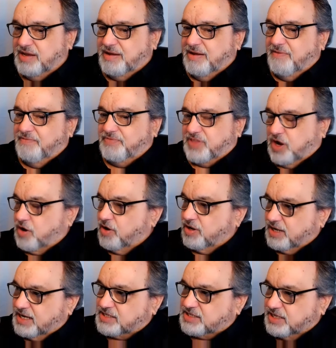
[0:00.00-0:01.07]
the hard
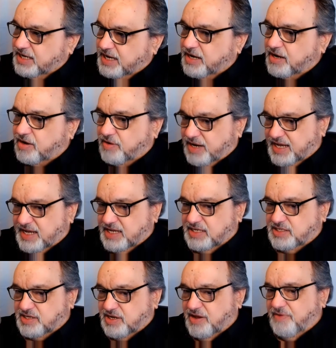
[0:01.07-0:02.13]
lesson here is
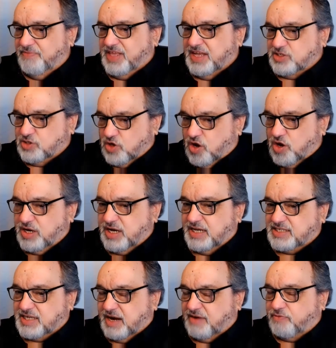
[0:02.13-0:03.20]
as long as
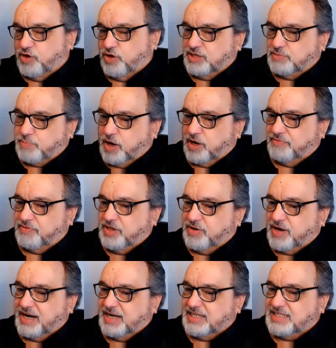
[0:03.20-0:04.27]
California is part of the
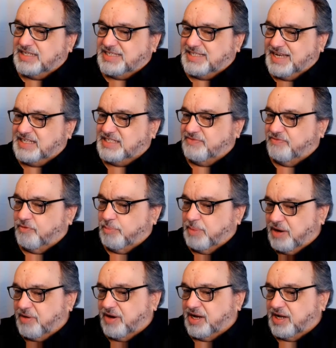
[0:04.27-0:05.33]
United States of
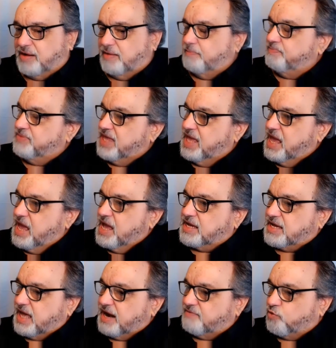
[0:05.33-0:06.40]
America,
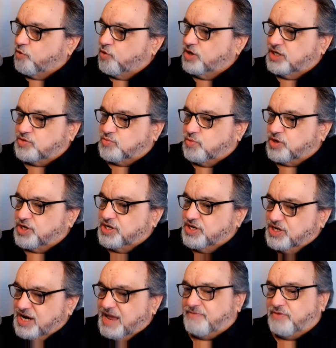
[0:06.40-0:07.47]
Californians will
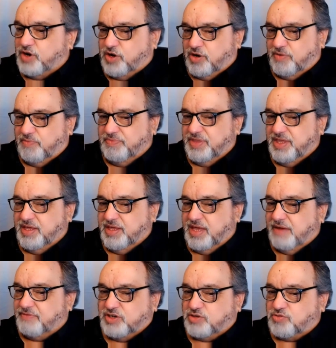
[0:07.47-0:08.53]
never have
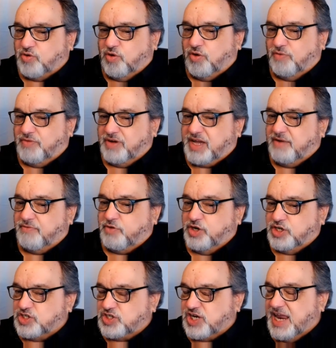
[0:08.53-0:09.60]
control over
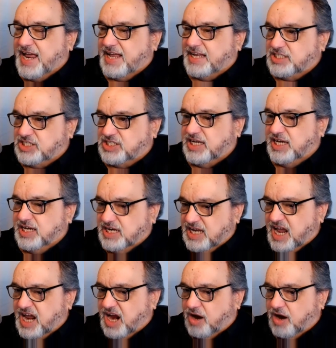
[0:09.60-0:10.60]
California's land, sea, and air.